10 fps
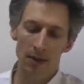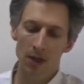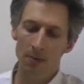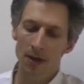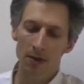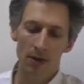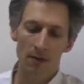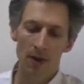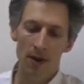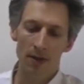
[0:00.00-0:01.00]
just might not
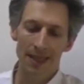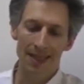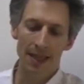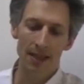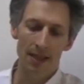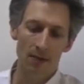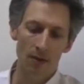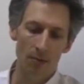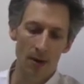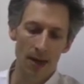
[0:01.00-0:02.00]
survive the indignity of
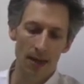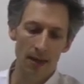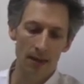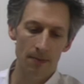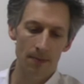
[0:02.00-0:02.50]
a break.